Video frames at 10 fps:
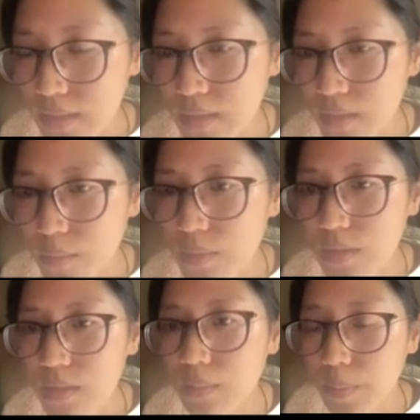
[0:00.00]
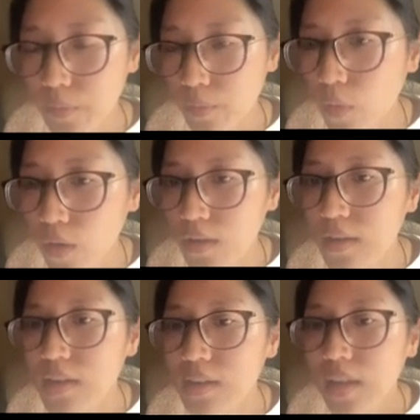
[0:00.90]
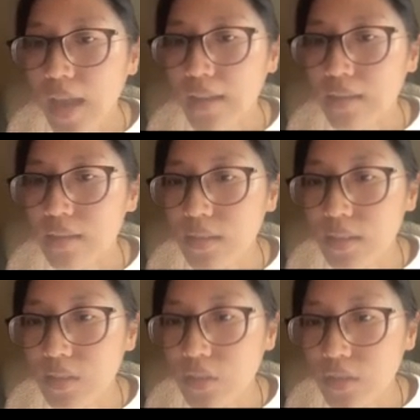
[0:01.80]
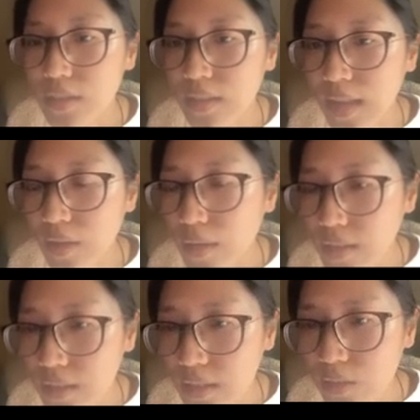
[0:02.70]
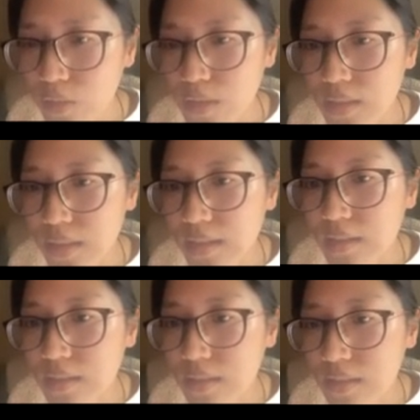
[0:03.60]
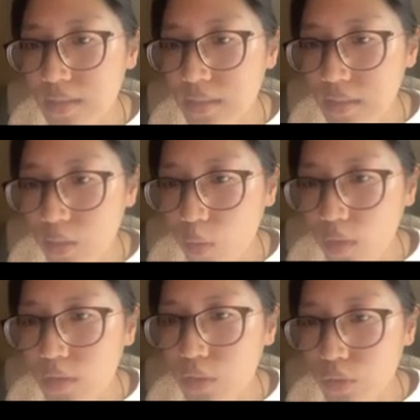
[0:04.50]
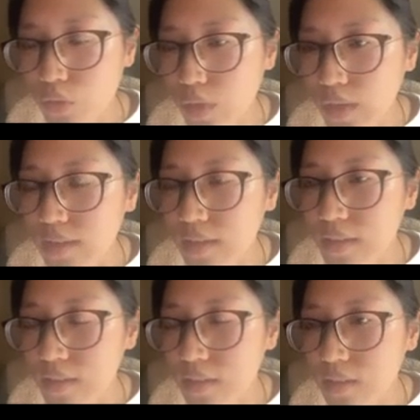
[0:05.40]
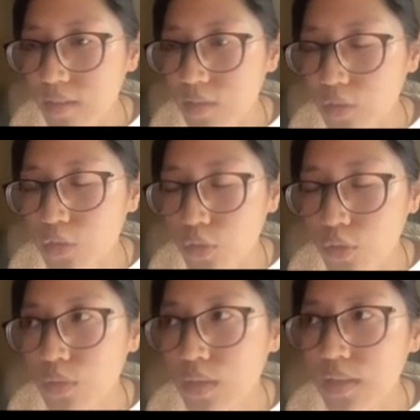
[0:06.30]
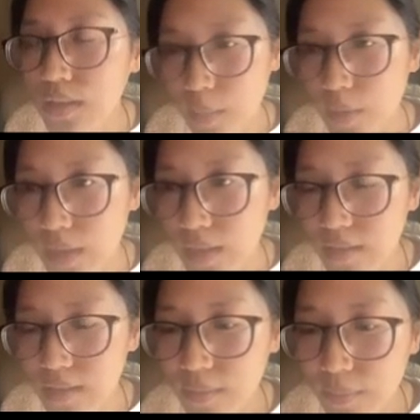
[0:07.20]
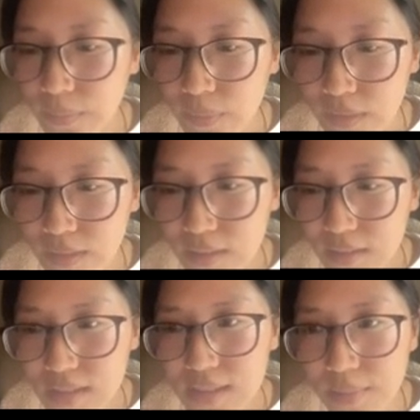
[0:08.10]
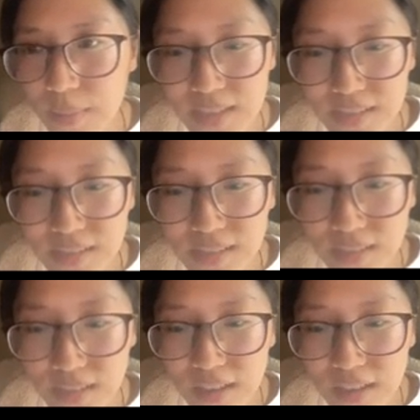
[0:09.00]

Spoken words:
systems before, and it just directly translates this score to train to do the labeling. Does that make sense?